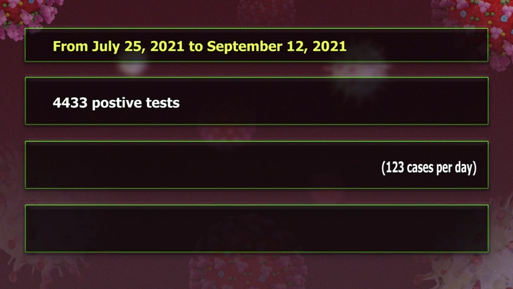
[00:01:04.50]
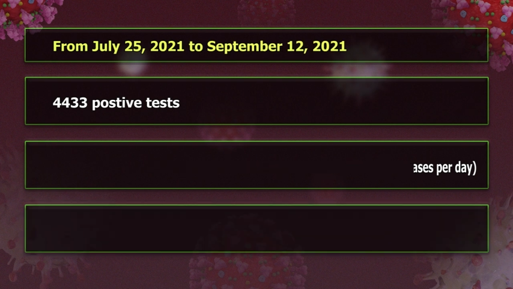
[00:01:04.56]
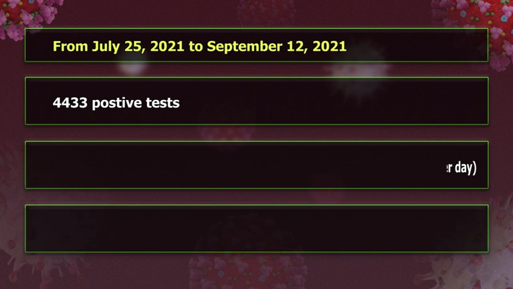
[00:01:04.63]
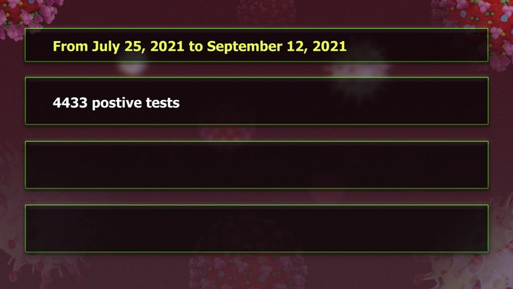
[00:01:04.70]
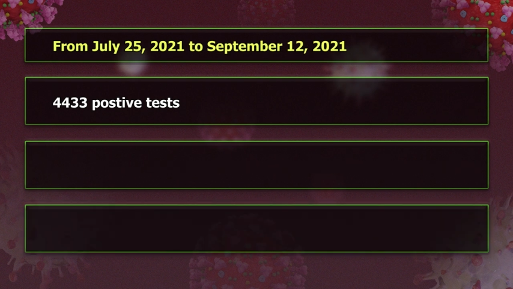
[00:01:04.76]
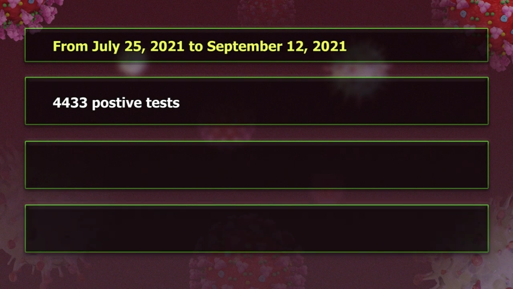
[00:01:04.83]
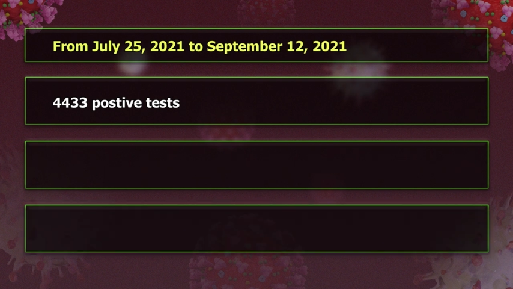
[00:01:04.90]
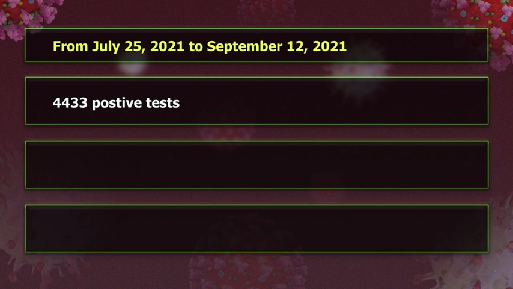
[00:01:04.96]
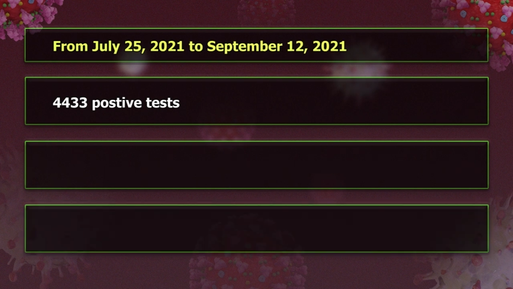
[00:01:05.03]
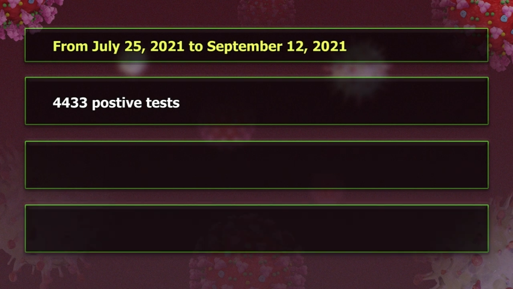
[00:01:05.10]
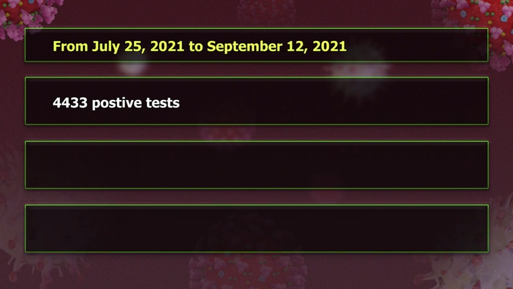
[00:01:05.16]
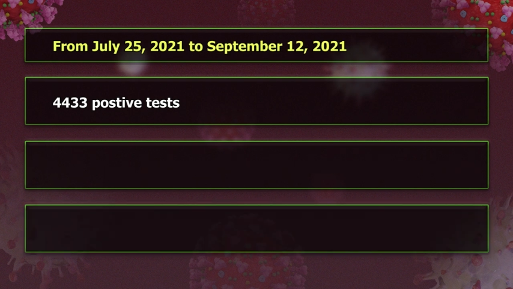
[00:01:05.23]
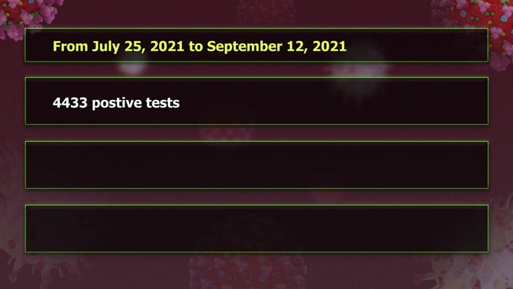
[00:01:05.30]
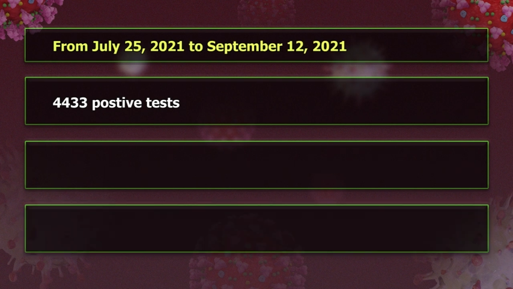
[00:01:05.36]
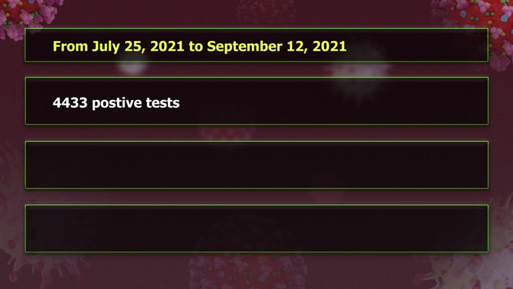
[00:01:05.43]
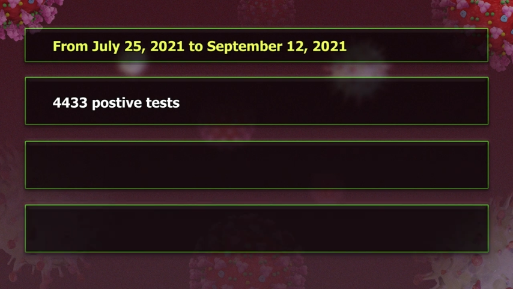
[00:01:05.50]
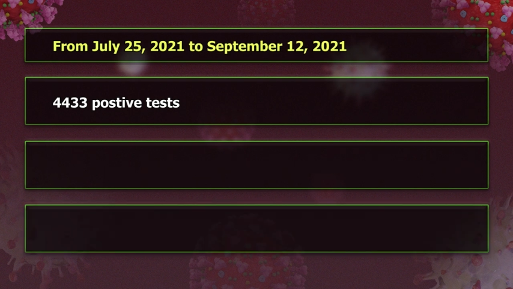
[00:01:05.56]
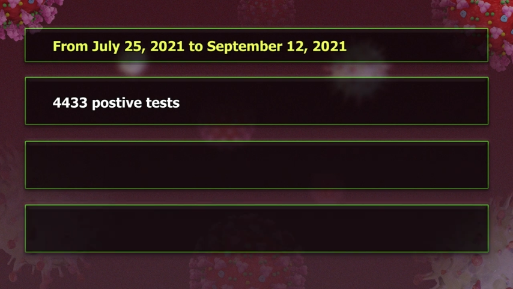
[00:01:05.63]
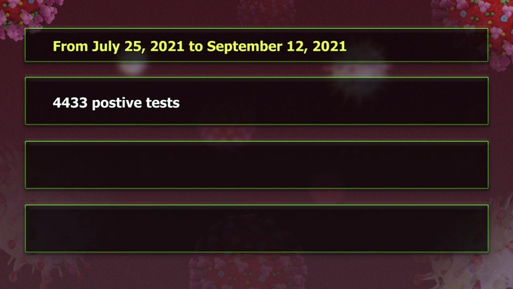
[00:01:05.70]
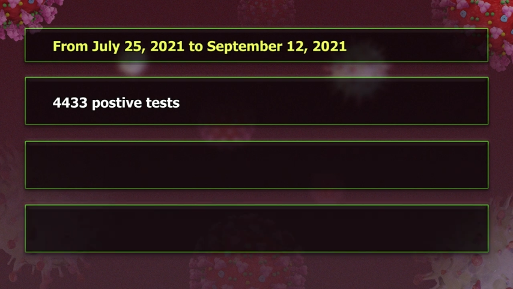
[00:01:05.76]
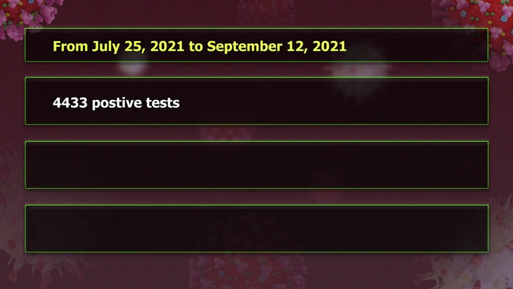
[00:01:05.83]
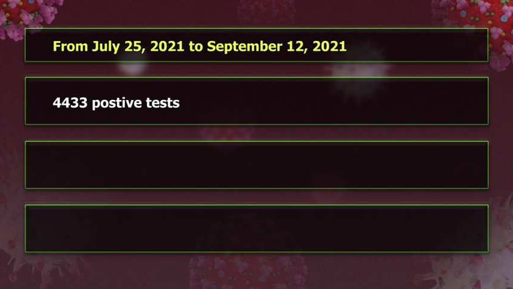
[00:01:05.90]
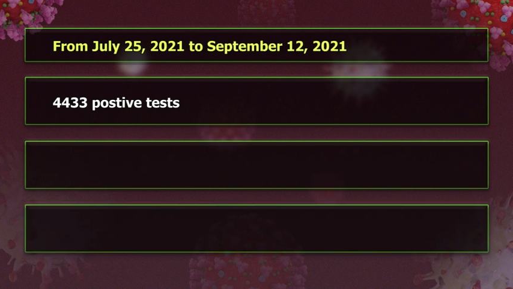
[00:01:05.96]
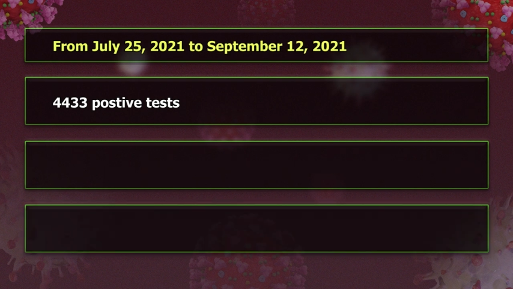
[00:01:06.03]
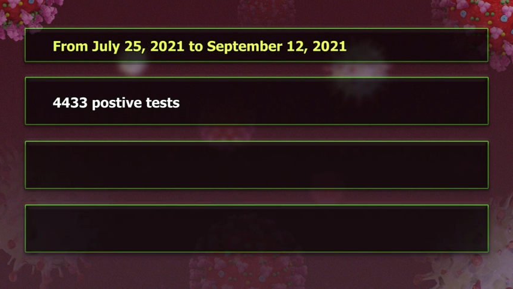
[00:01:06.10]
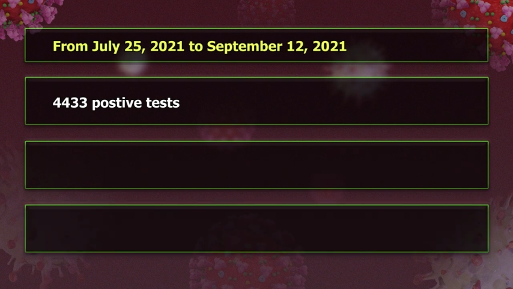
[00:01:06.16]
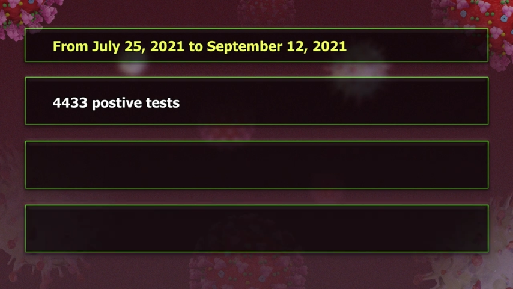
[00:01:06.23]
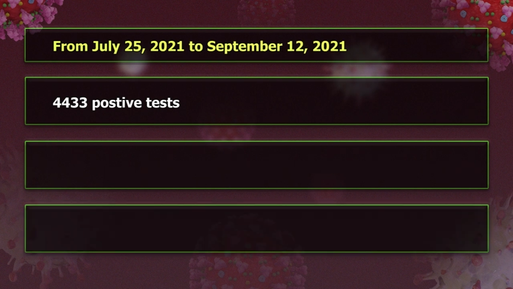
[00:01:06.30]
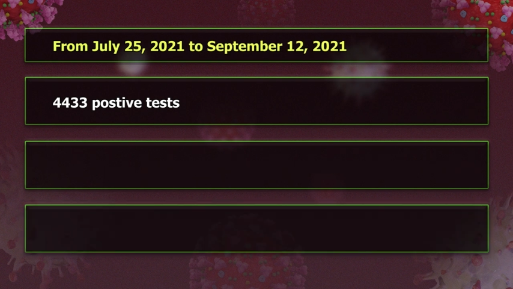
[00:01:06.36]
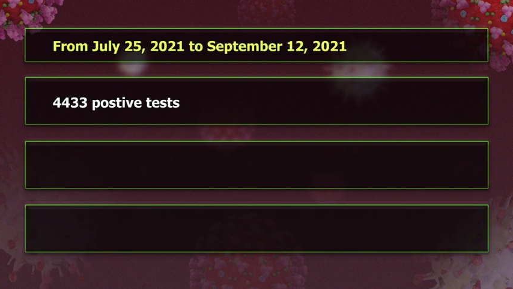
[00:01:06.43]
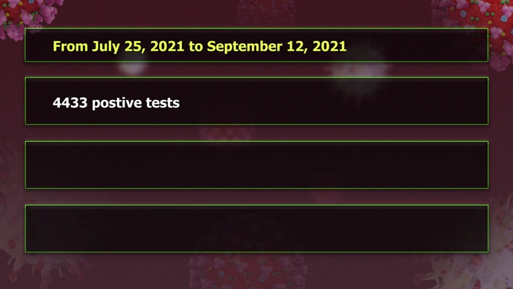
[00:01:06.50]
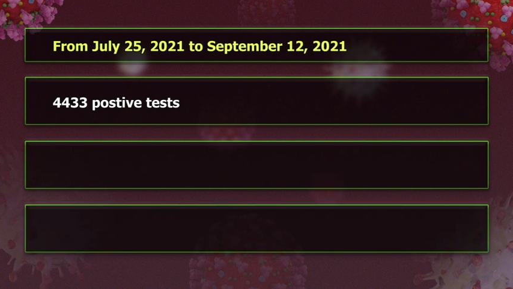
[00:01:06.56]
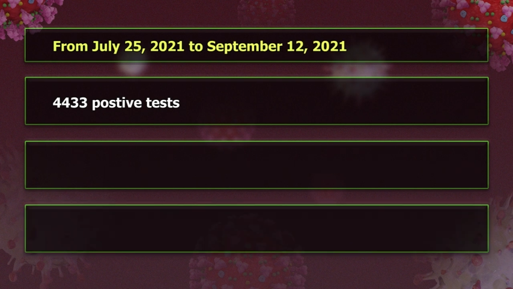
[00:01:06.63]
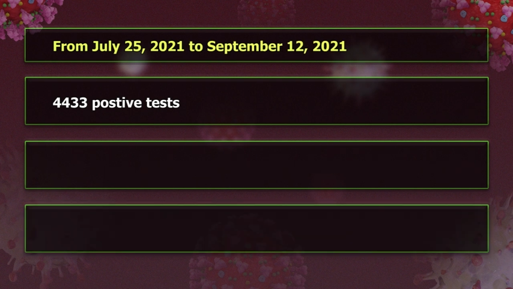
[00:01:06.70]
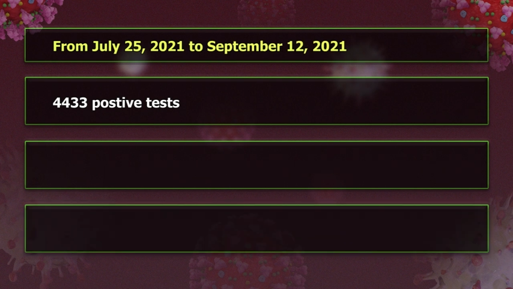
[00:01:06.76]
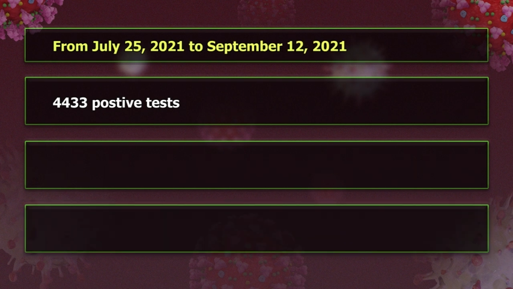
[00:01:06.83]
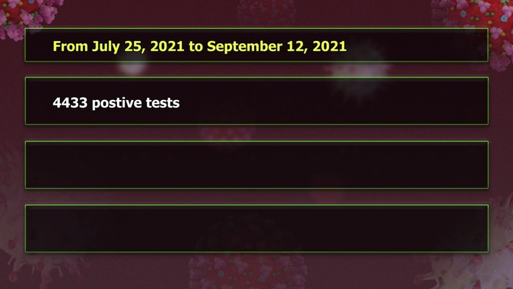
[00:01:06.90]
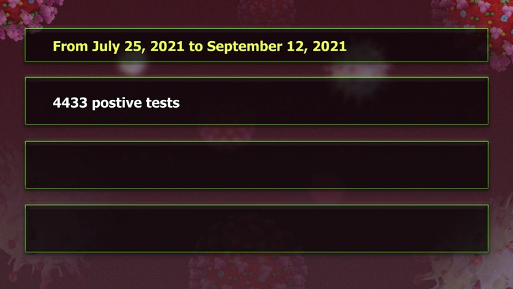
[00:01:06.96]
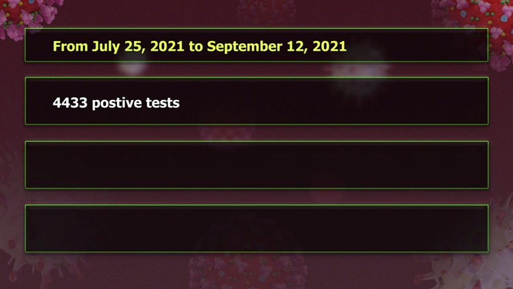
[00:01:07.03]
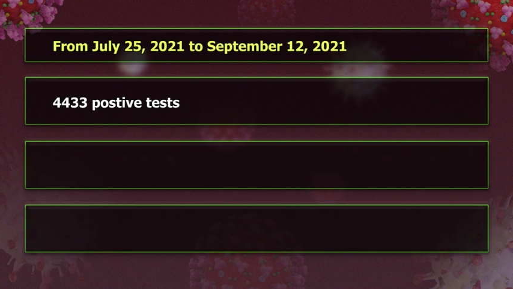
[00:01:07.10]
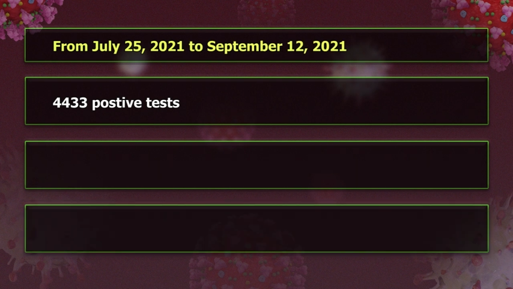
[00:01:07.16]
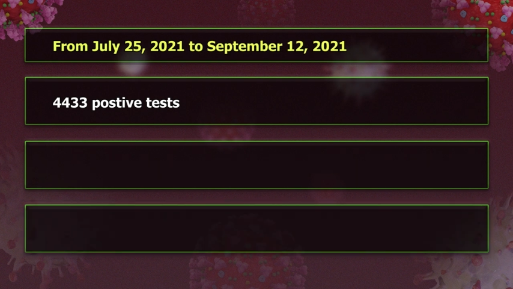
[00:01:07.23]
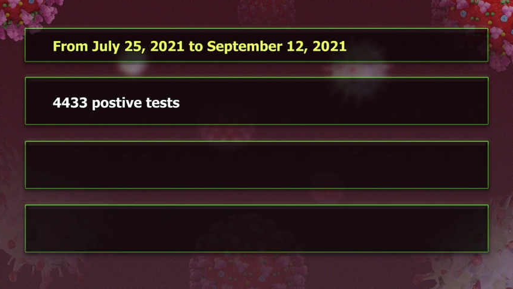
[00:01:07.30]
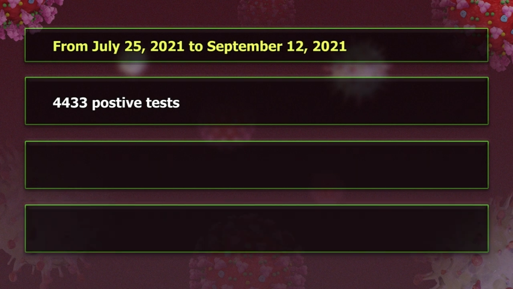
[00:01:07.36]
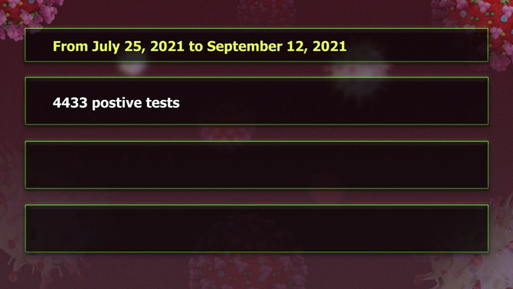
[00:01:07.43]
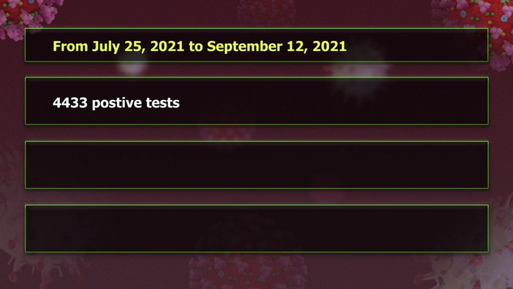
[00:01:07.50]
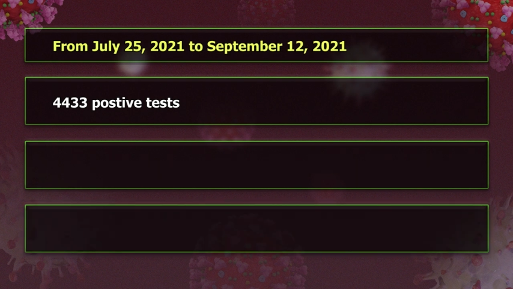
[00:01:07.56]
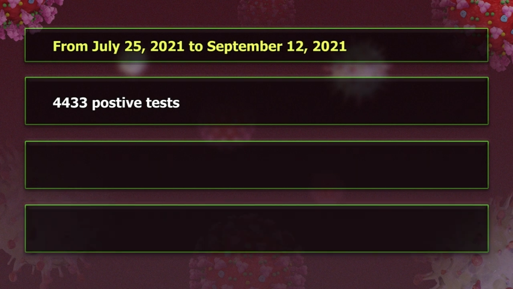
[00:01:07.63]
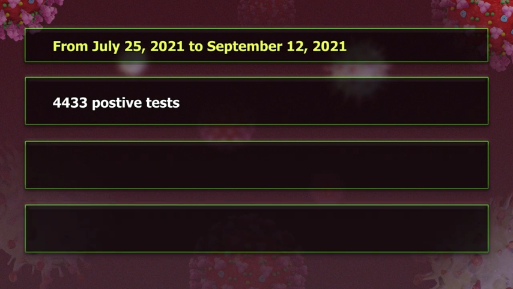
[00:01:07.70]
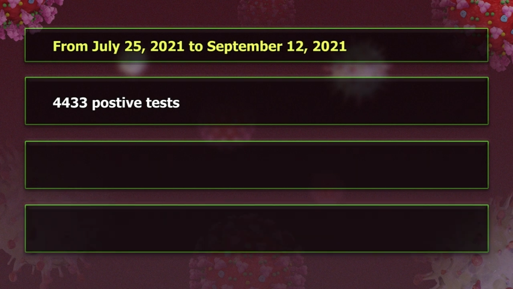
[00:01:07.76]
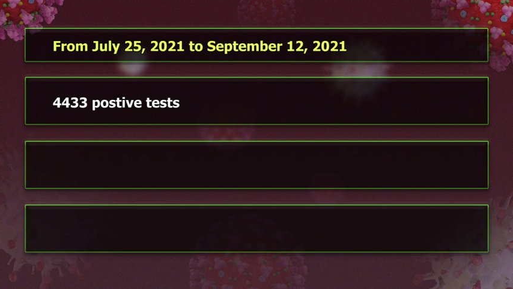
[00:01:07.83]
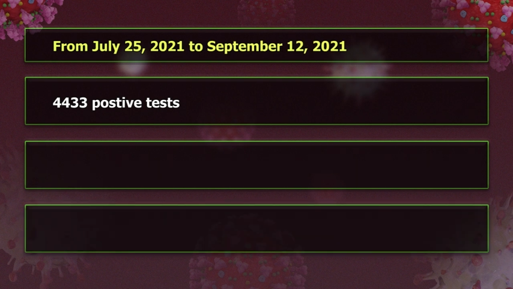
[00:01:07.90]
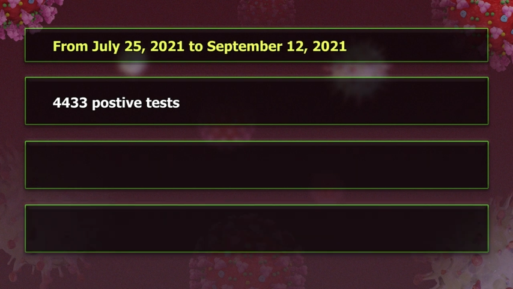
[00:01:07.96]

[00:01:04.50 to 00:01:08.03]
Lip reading: No face is visible, so there are no lips to read.